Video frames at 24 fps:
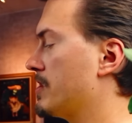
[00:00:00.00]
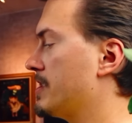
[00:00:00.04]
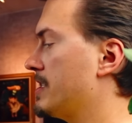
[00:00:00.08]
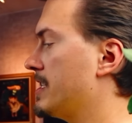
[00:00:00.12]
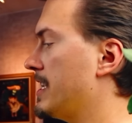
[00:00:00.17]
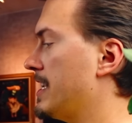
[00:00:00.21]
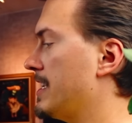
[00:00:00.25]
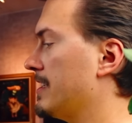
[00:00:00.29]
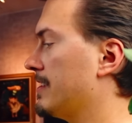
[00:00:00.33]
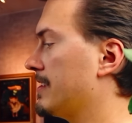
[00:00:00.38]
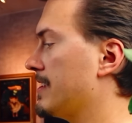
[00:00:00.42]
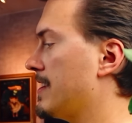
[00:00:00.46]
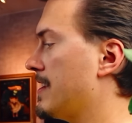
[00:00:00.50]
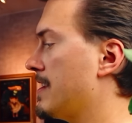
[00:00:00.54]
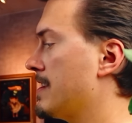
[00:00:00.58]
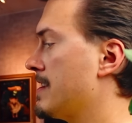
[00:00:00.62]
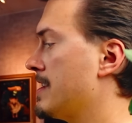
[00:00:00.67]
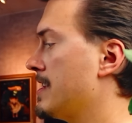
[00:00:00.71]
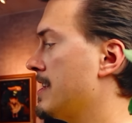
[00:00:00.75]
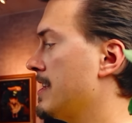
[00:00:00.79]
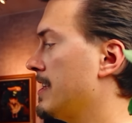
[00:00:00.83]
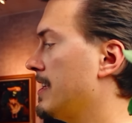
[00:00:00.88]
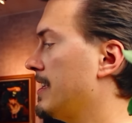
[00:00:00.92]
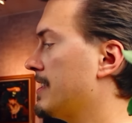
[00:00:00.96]
data,
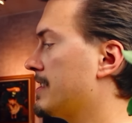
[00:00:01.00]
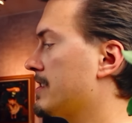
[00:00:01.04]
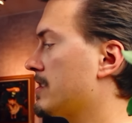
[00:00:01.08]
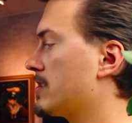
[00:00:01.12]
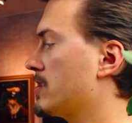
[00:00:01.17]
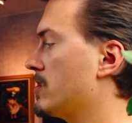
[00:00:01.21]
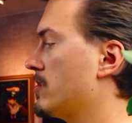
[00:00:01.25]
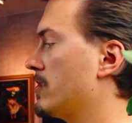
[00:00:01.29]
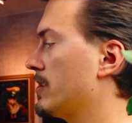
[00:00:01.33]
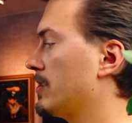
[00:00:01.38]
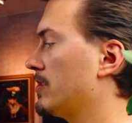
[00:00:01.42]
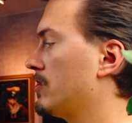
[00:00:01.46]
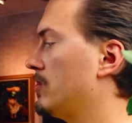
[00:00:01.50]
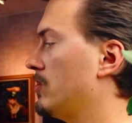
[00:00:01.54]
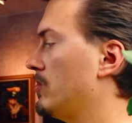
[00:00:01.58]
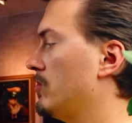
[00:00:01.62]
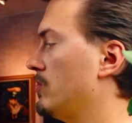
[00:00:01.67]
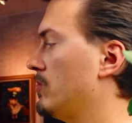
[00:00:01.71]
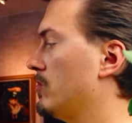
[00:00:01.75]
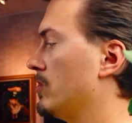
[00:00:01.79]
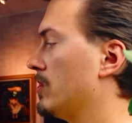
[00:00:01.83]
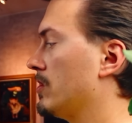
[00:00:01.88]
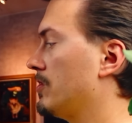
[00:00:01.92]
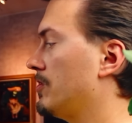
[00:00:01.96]
it's going
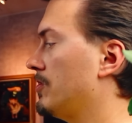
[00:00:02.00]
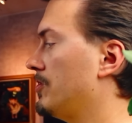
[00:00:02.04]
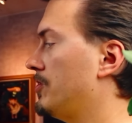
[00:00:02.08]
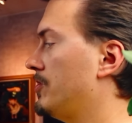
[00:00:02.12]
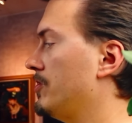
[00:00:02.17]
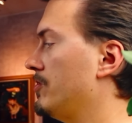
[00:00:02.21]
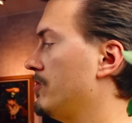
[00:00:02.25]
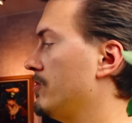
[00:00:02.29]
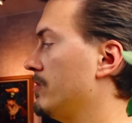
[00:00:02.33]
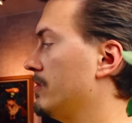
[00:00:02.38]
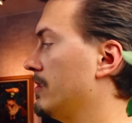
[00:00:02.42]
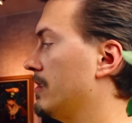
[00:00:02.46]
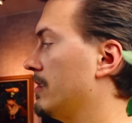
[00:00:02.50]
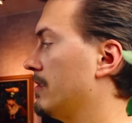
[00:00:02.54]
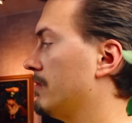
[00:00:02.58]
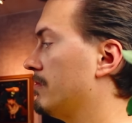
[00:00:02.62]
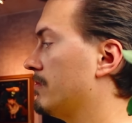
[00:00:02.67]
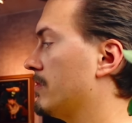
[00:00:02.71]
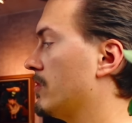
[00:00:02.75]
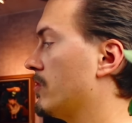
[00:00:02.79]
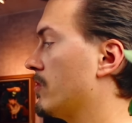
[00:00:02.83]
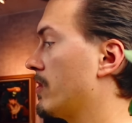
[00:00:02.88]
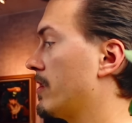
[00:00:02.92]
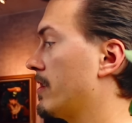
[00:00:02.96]
to do
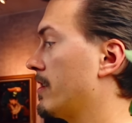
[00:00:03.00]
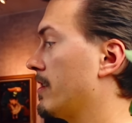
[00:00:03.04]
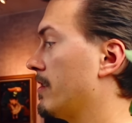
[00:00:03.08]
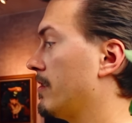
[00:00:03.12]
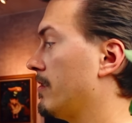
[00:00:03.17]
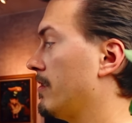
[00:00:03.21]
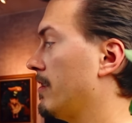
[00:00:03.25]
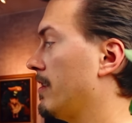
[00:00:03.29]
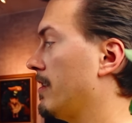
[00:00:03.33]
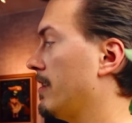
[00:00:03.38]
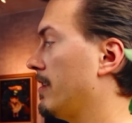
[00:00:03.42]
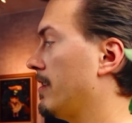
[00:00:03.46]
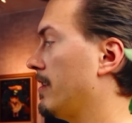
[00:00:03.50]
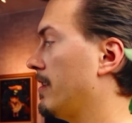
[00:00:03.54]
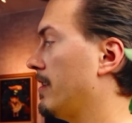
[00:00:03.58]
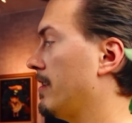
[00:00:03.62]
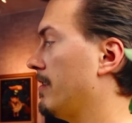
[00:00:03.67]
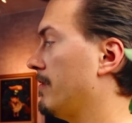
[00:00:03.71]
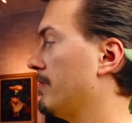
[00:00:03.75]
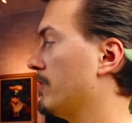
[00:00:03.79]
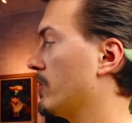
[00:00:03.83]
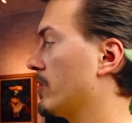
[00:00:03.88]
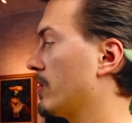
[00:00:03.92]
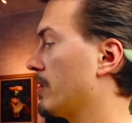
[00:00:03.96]
more
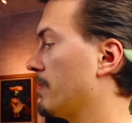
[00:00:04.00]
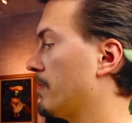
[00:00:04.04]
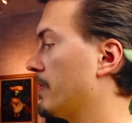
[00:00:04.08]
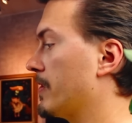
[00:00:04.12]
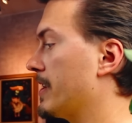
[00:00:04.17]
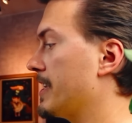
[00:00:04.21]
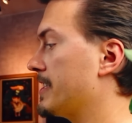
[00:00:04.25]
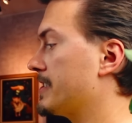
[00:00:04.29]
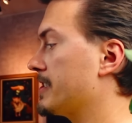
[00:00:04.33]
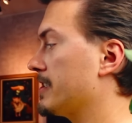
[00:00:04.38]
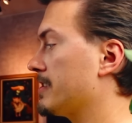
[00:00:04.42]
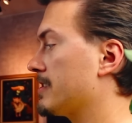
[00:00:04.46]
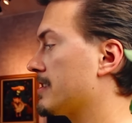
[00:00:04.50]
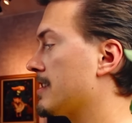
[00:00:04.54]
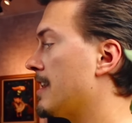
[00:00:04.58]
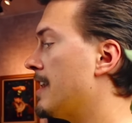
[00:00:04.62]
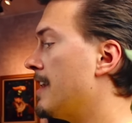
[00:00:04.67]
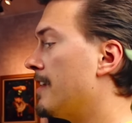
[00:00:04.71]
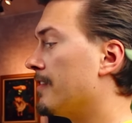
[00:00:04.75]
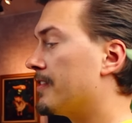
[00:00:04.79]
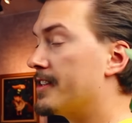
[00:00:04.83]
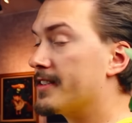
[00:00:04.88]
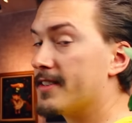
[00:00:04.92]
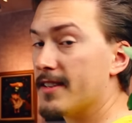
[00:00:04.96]
operations.
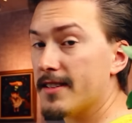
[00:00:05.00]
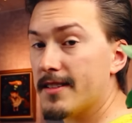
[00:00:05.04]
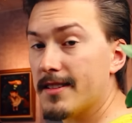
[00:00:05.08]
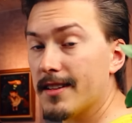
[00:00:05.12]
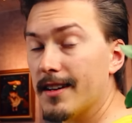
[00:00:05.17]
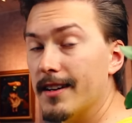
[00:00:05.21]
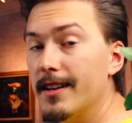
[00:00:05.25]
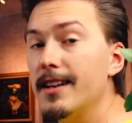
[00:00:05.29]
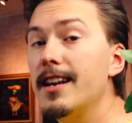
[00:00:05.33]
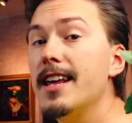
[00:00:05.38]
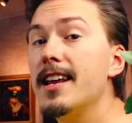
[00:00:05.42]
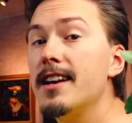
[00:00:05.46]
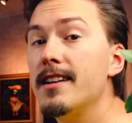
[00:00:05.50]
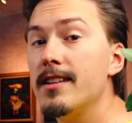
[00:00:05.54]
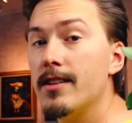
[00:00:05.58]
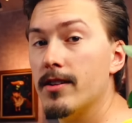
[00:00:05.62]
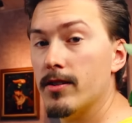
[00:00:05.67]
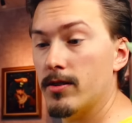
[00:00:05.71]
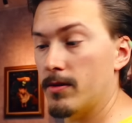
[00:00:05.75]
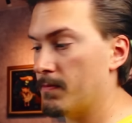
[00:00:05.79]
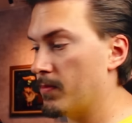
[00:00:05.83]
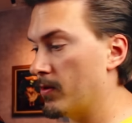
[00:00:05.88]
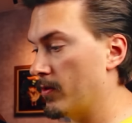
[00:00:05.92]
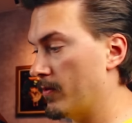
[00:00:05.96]
This is
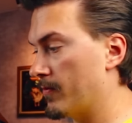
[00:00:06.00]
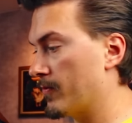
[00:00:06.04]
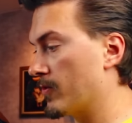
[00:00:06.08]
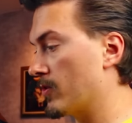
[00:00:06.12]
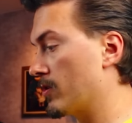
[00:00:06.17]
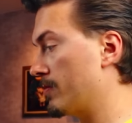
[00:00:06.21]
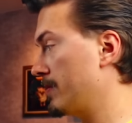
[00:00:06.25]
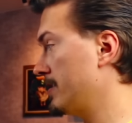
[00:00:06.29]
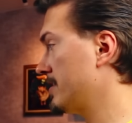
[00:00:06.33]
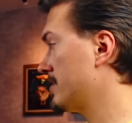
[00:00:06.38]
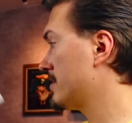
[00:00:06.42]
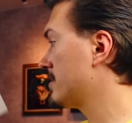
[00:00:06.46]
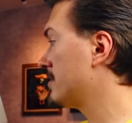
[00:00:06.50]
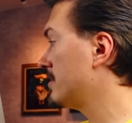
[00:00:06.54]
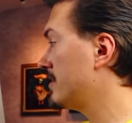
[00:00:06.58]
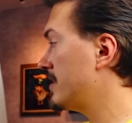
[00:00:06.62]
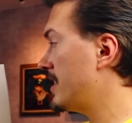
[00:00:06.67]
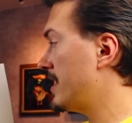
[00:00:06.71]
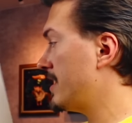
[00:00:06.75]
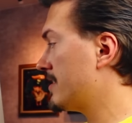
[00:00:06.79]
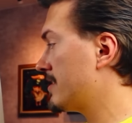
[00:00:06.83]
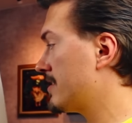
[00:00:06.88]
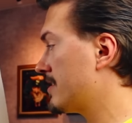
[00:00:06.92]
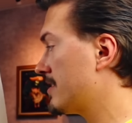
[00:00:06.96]
linear performance.
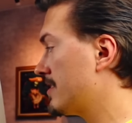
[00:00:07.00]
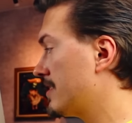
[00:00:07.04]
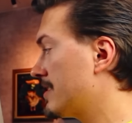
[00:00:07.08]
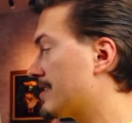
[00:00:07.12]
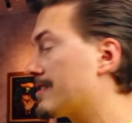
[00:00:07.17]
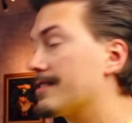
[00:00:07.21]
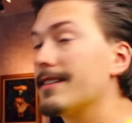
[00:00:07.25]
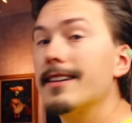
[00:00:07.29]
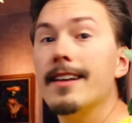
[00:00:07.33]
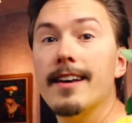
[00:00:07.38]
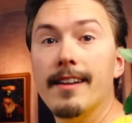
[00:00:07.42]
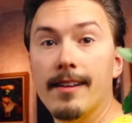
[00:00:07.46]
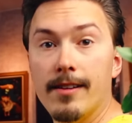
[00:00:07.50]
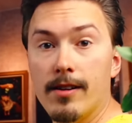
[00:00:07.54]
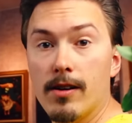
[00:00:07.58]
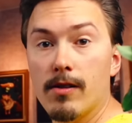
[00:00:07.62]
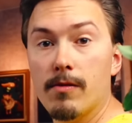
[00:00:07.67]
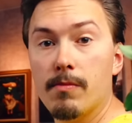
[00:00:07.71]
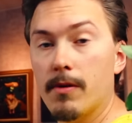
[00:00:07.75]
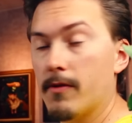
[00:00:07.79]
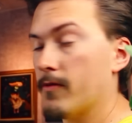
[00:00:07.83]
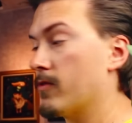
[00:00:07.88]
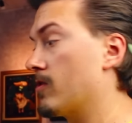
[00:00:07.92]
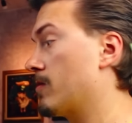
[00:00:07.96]
This is linear
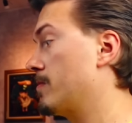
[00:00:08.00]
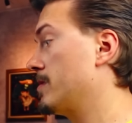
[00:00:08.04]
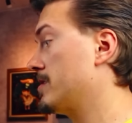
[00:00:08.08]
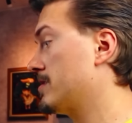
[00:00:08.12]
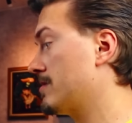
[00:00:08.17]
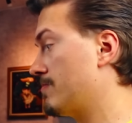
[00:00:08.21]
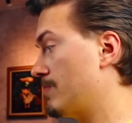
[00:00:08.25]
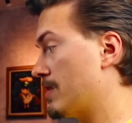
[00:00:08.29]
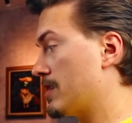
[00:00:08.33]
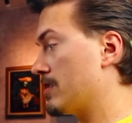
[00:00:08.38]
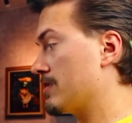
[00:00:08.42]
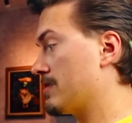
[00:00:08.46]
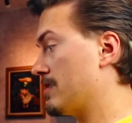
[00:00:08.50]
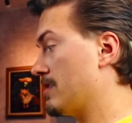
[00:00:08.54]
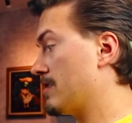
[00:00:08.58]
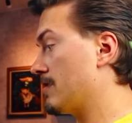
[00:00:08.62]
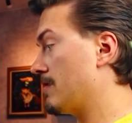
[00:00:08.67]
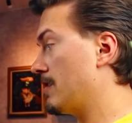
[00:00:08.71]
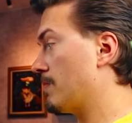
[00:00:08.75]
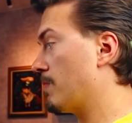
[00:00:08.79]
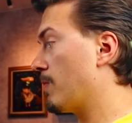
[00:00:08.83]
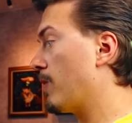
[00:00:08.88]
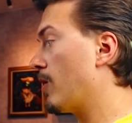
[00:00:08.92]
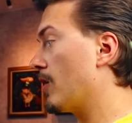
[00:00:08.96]
performance because it
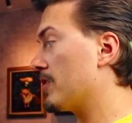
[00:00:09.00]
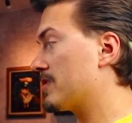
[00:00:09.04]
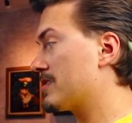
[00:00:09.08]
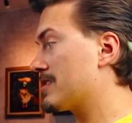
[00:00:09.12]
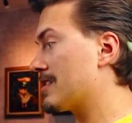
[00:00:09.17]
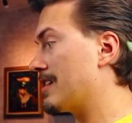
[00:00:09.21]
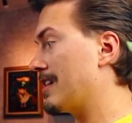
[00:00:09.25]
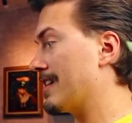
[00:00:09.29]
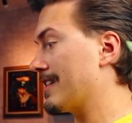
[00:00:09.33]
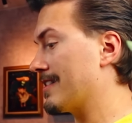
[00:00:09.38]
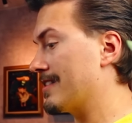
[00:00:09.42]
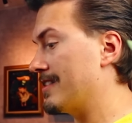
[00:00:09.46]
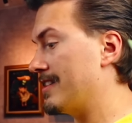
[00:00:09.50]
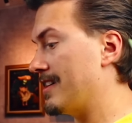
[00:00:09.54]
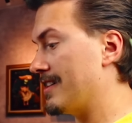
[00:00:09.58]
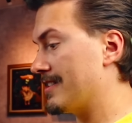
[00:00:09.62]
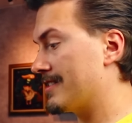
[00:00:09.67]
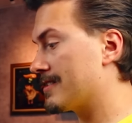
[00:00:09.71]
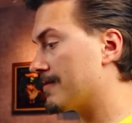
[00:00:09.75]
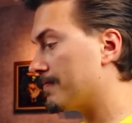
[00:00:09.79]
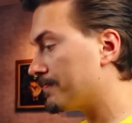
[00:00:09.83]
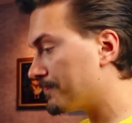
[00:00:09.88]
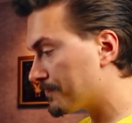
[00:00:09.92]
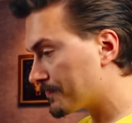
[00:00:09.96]
plots like
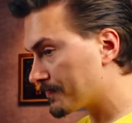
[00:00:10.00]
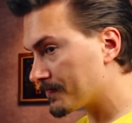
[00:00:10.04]
this.